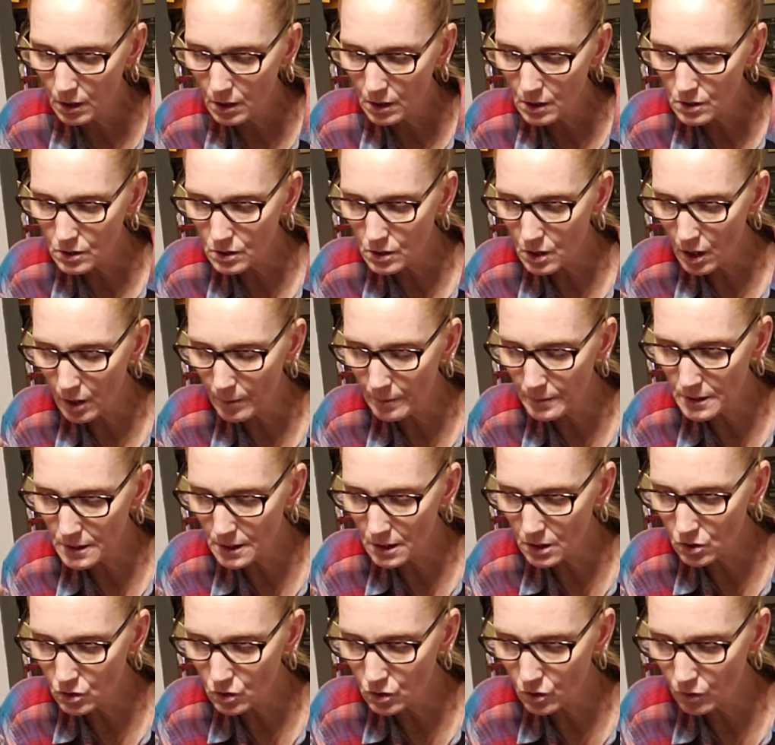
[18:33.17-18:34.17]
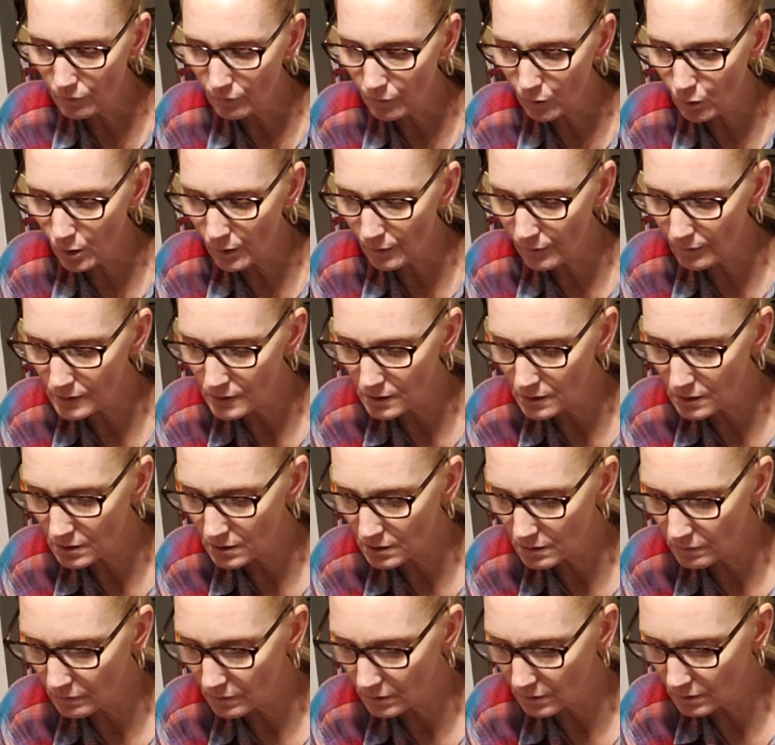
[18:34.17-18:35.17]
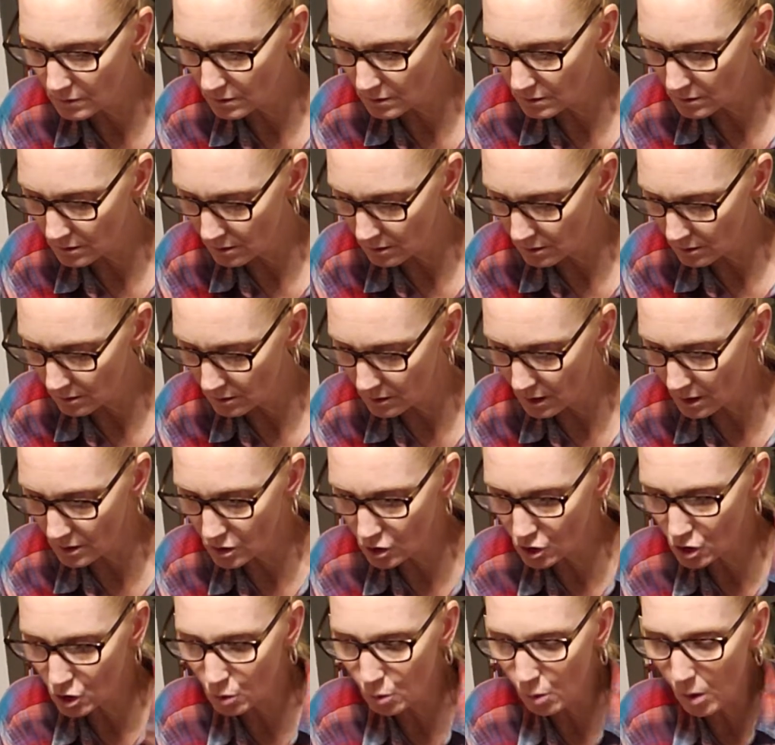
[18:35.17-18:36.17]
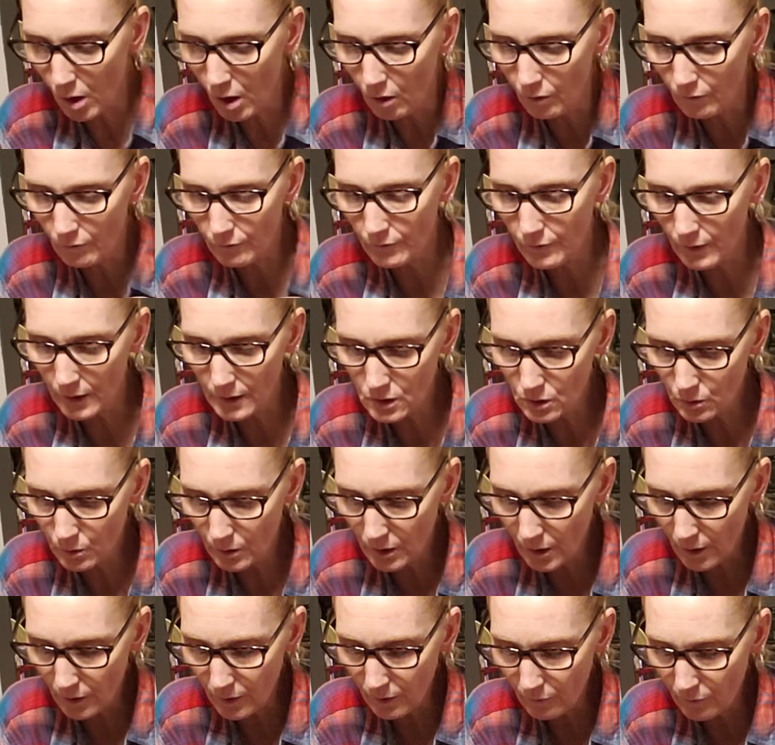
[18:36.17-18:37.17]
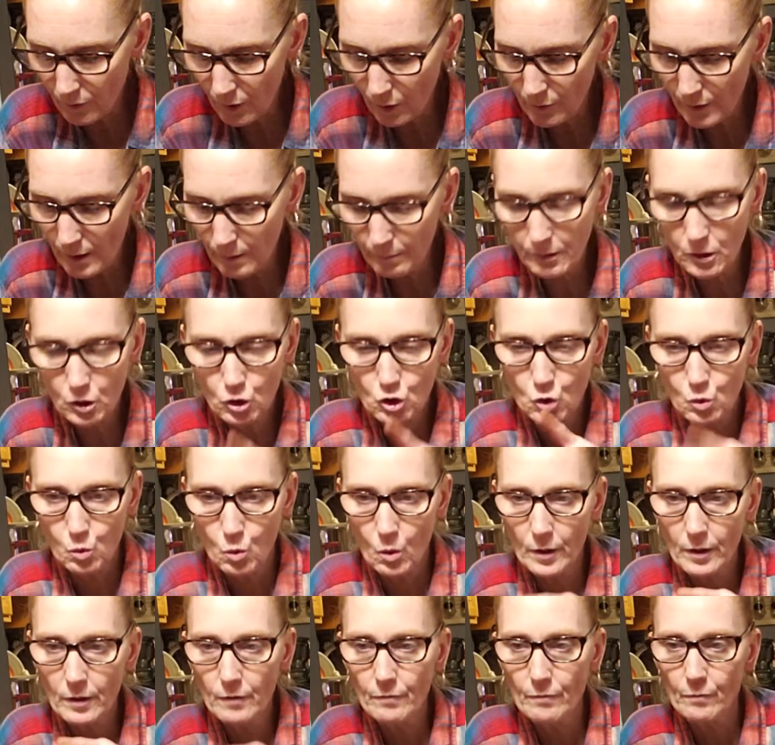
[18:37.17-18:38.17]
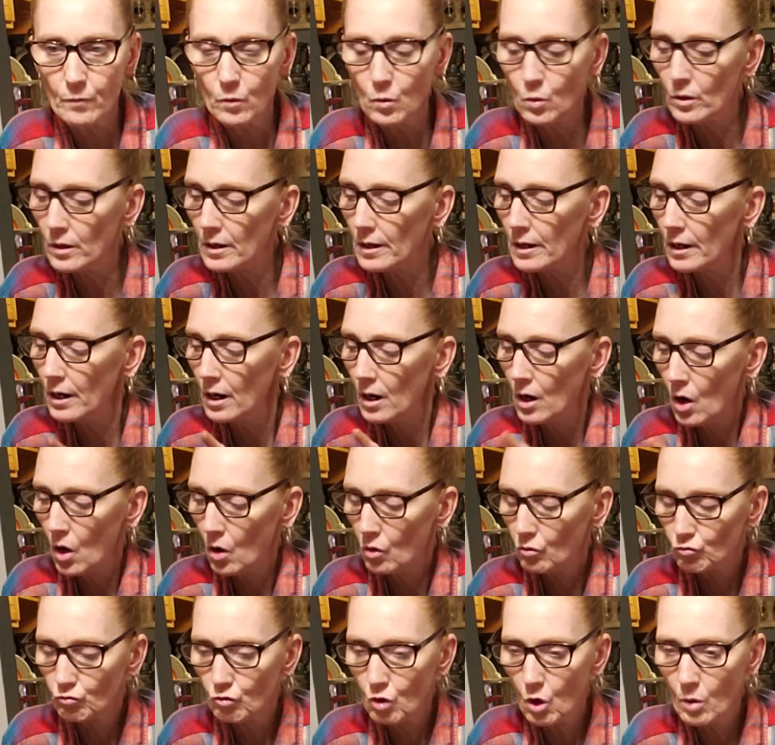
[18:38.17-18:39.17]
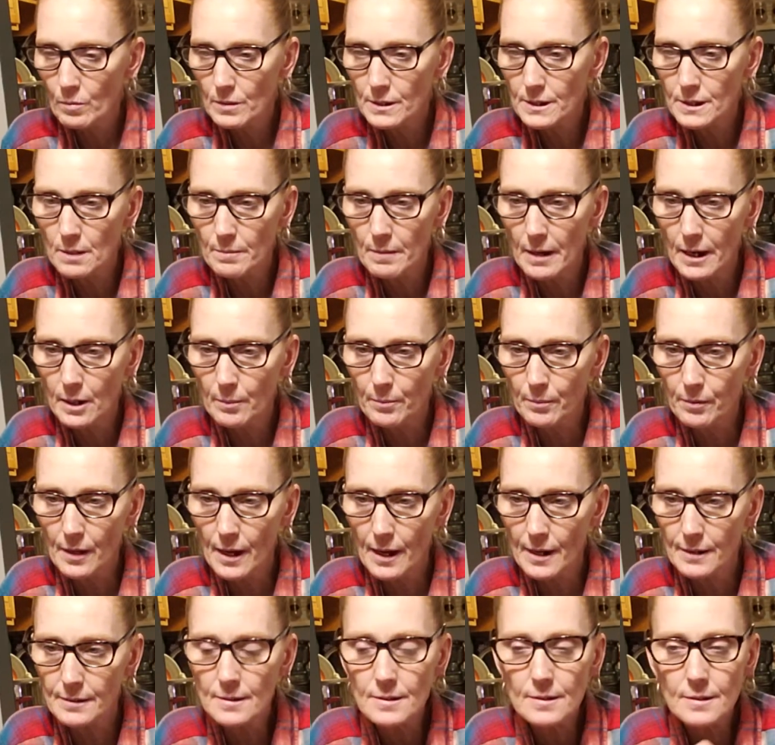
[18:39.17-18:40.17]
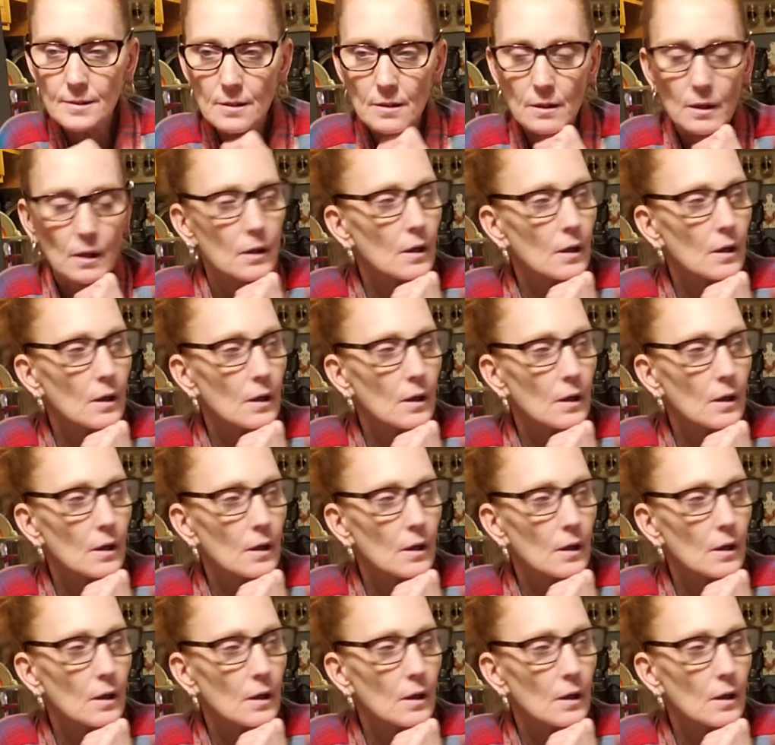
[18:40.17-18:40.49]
So let me see, 2, 4, 6, 7, 8, 9, 10. That's 12. If I do another row, that'd be 24 Roma tomato plants.